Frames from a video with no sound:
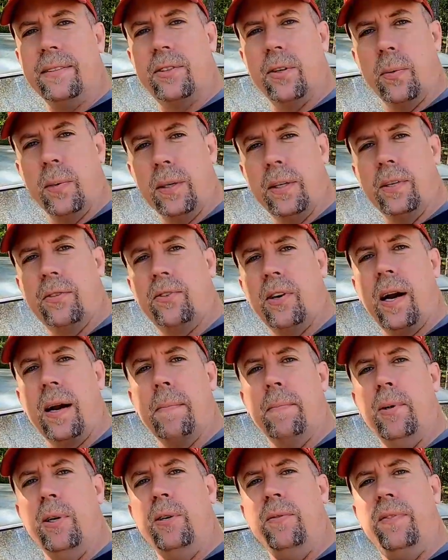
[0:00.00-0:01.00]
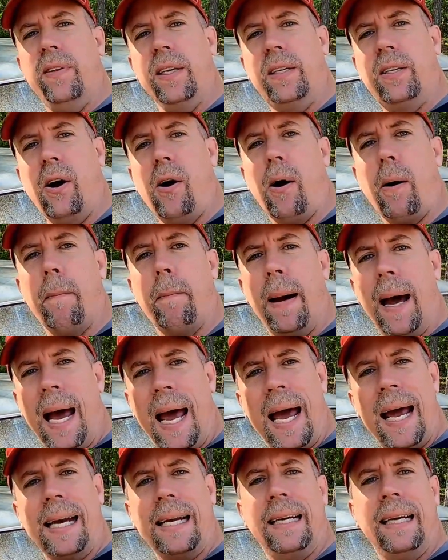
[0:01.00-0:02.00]
So we're gonna try to move the car
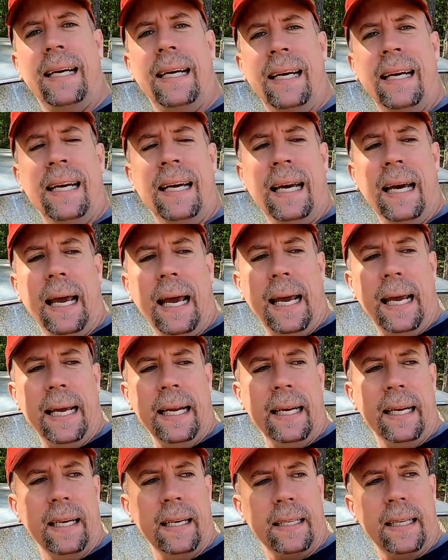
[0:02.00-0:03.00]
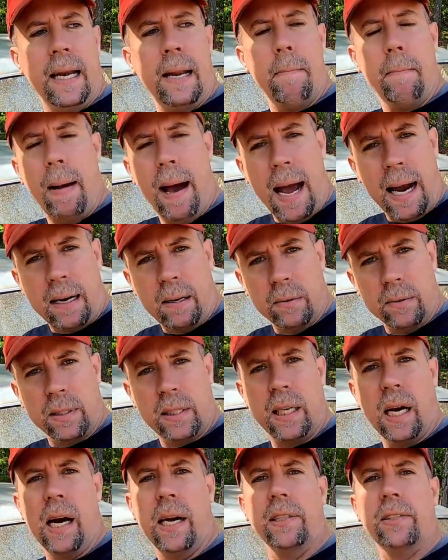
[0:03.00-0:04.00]
back and uh, get it back on the
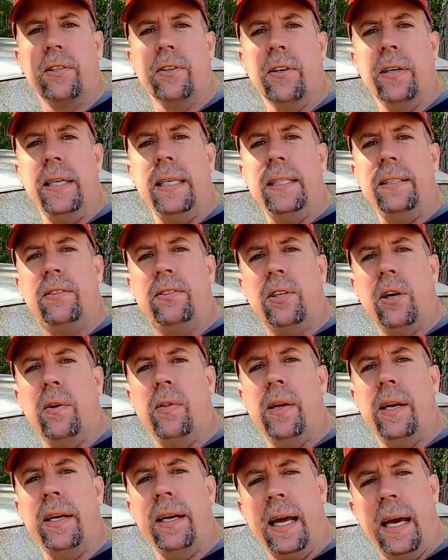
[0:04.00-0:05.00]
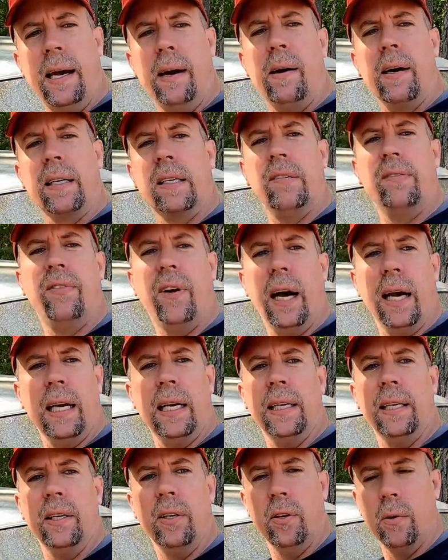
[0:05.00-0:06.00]
concrete so that now I could
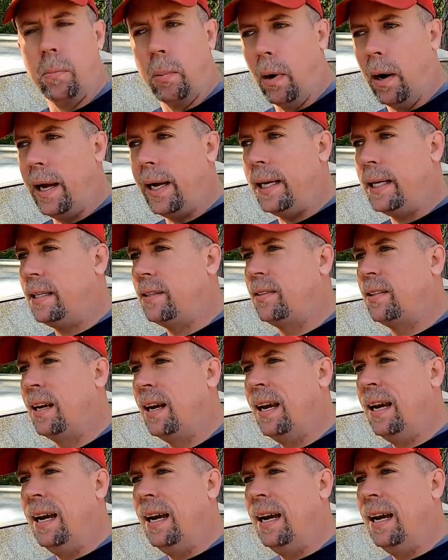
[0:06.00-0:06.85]
finally do the brakes.